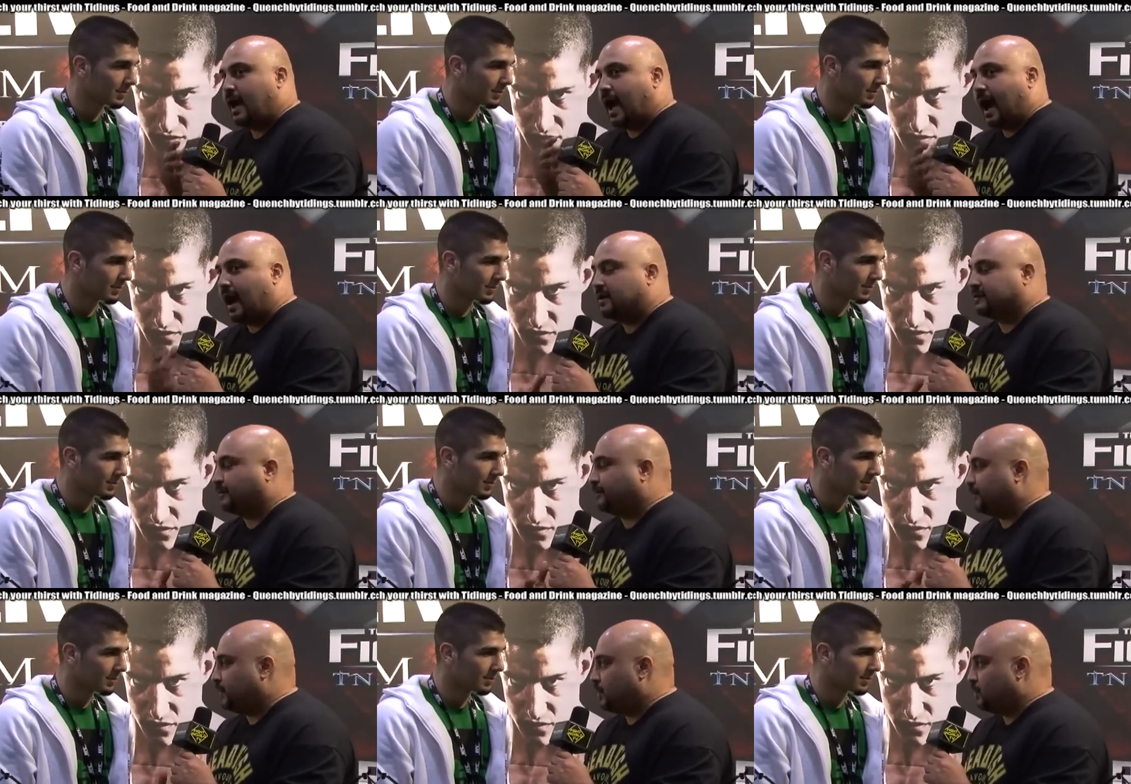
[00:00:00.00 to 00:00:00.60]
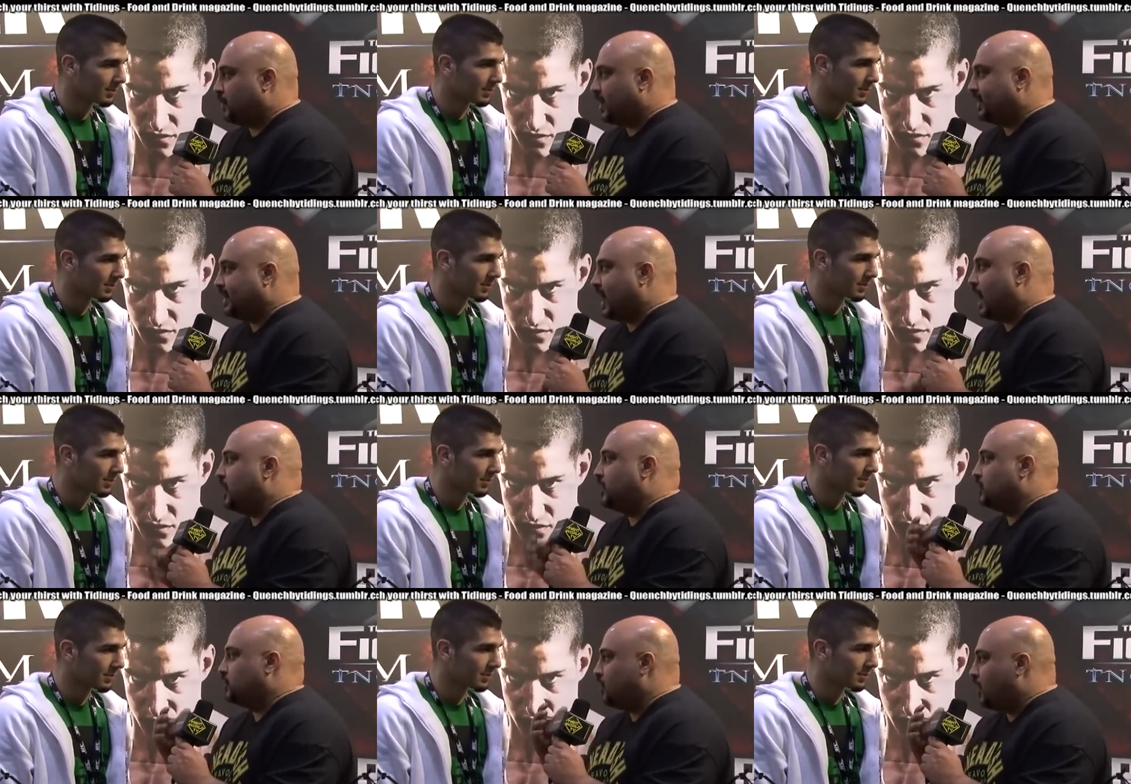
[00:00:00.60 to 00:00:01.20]
Speaker 1: How does it feel right
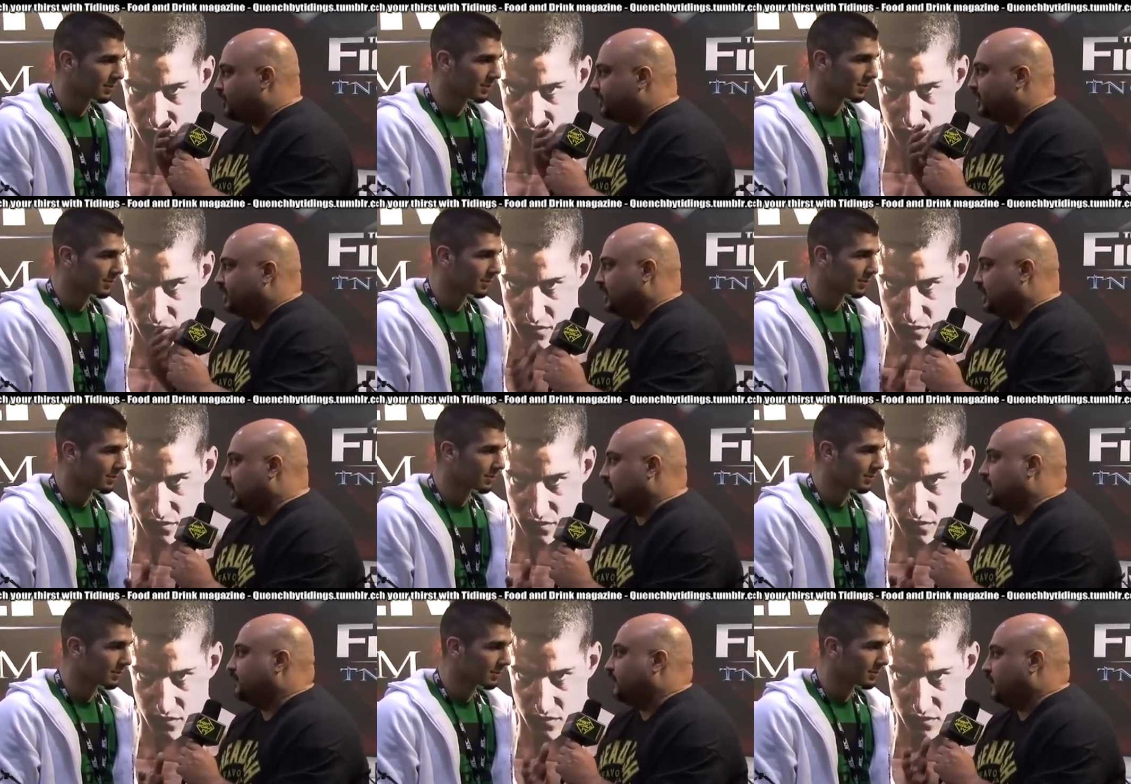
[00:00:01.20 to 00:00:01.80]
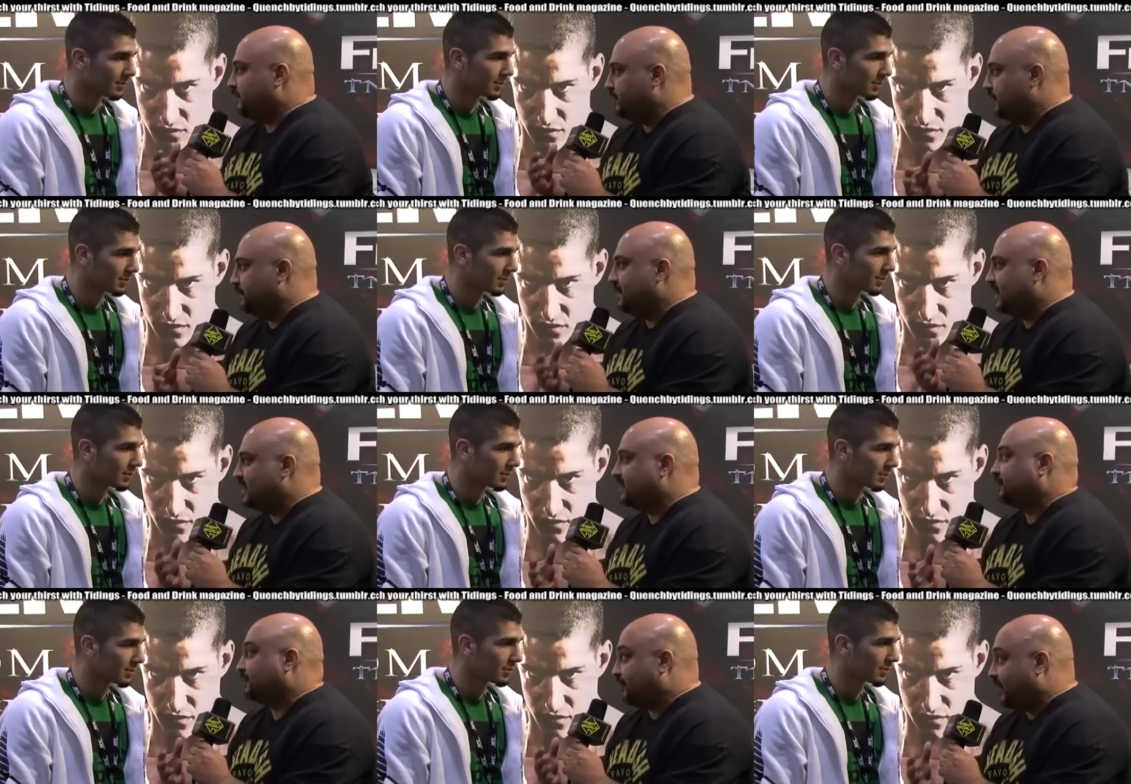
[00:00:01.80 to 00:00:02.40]
now? You're on the eve of the
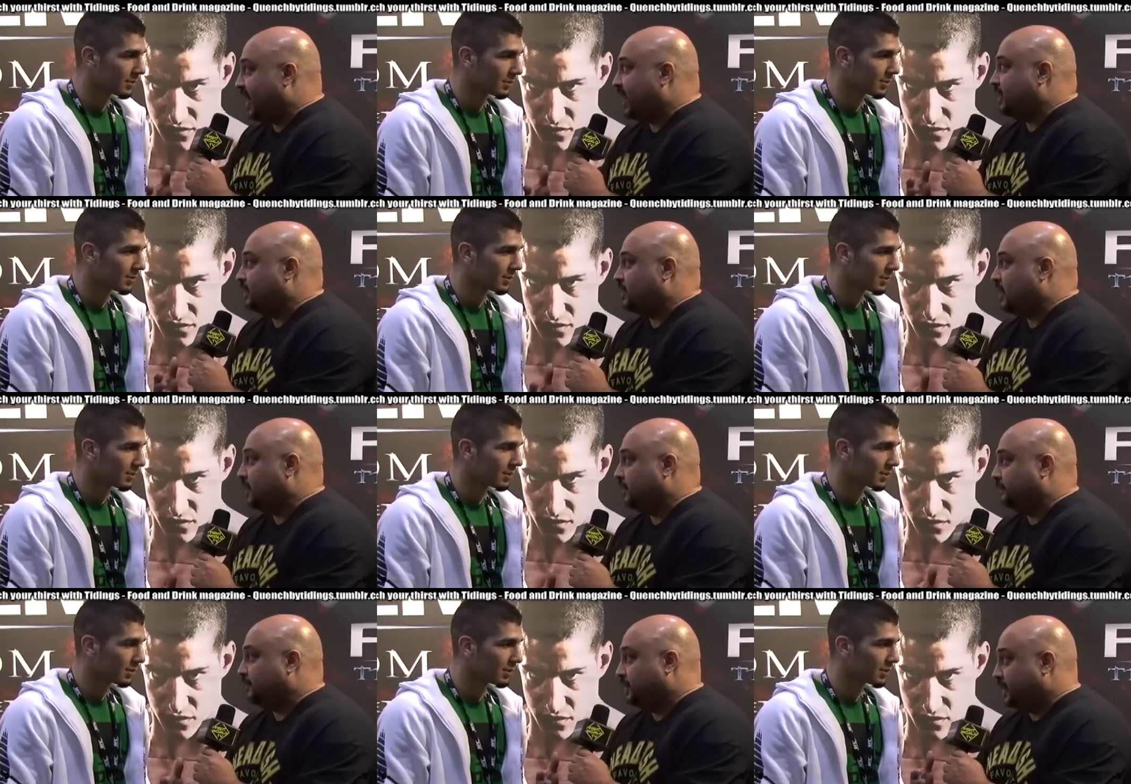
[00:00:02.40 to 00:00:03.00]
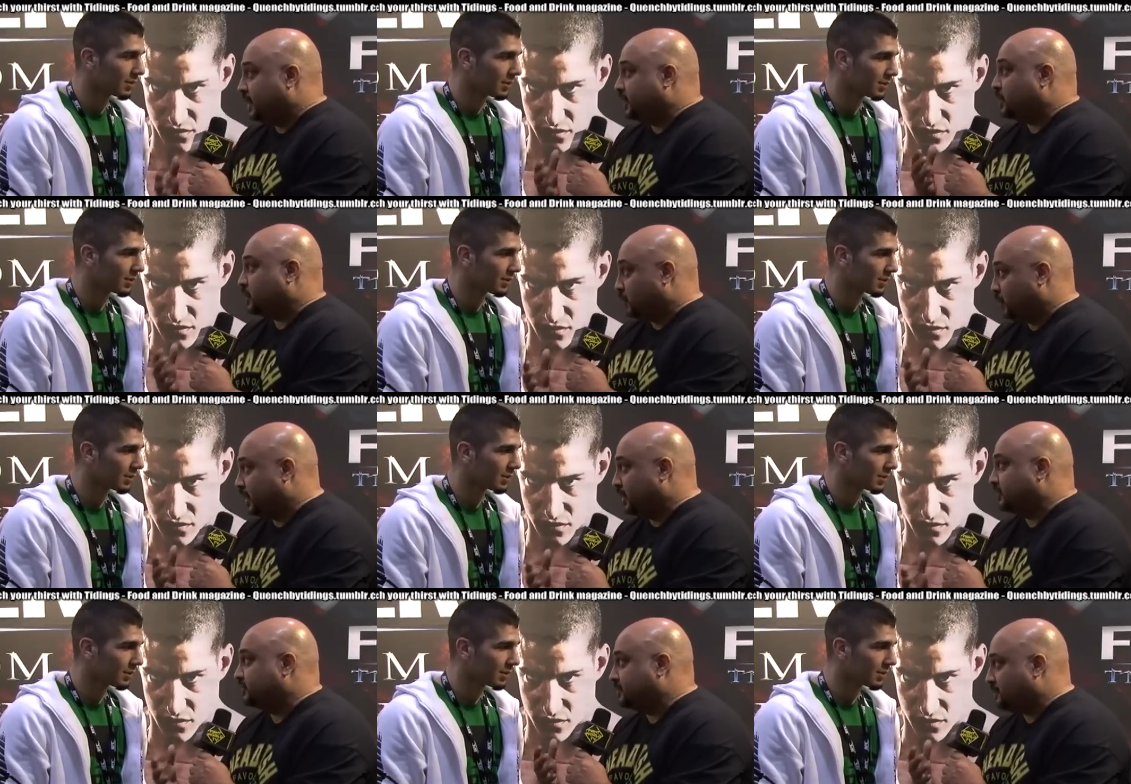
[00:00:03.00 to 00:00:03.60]
biggest fight of their
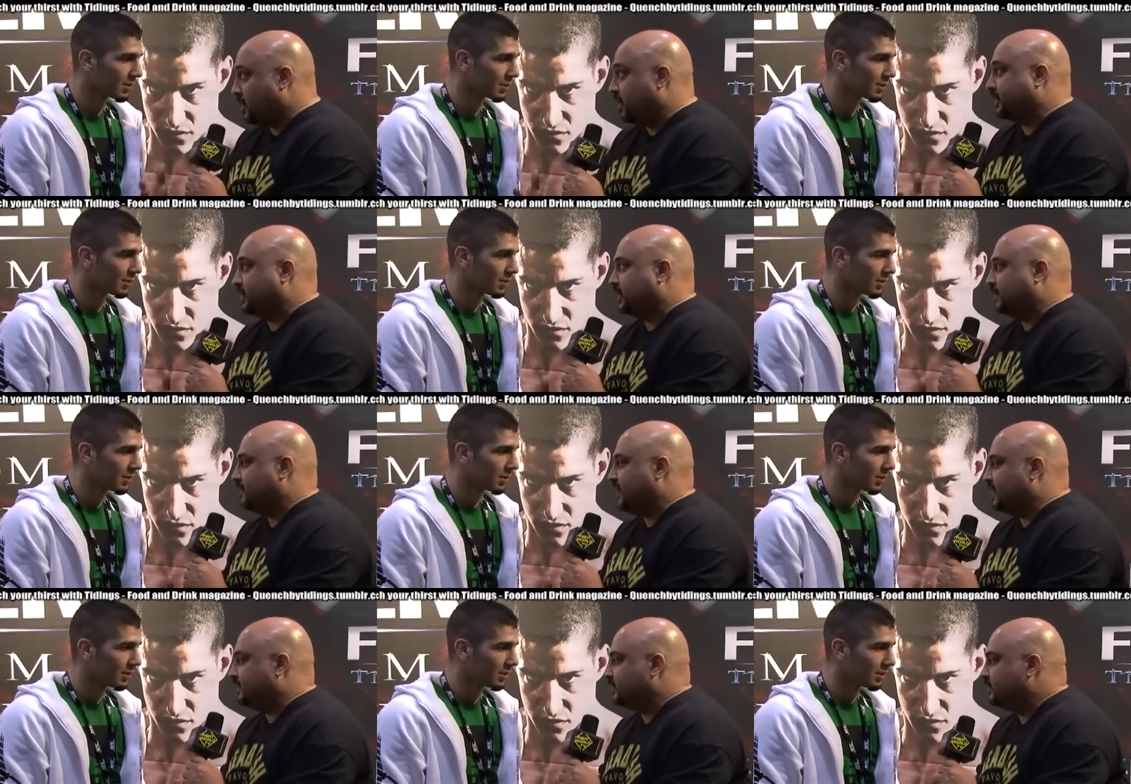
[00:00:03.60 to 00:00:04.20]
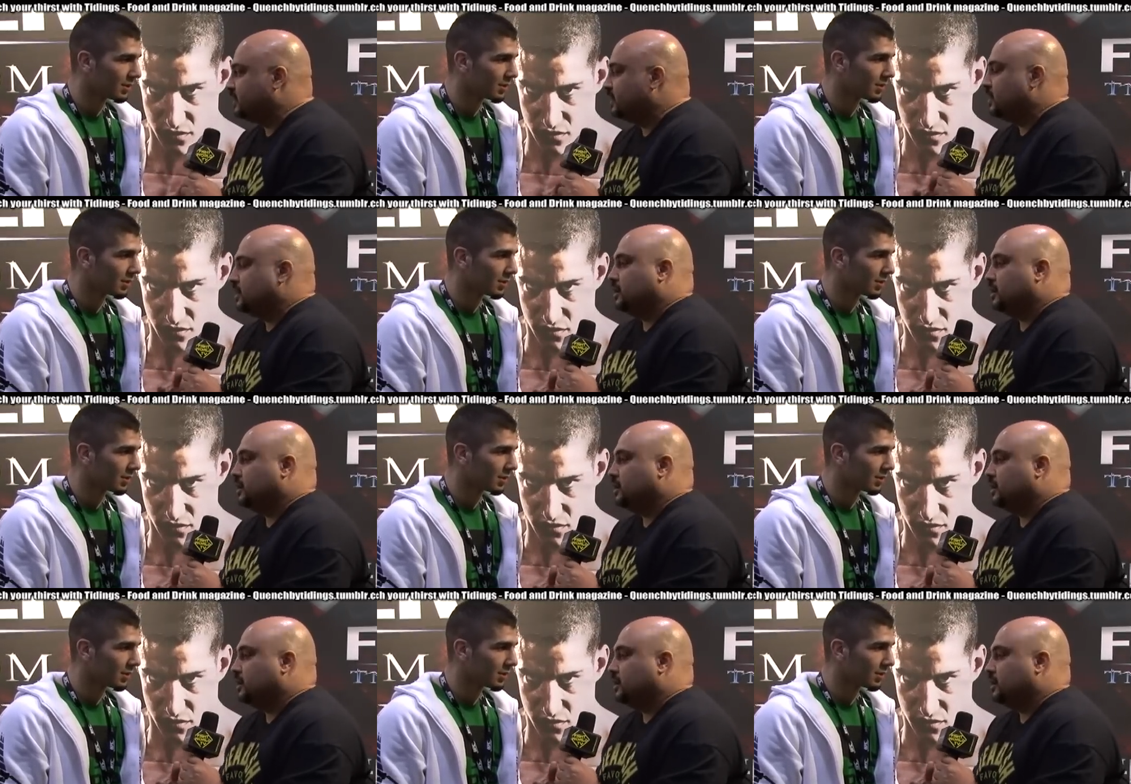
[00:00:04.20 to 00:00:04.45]
careers, marquee event.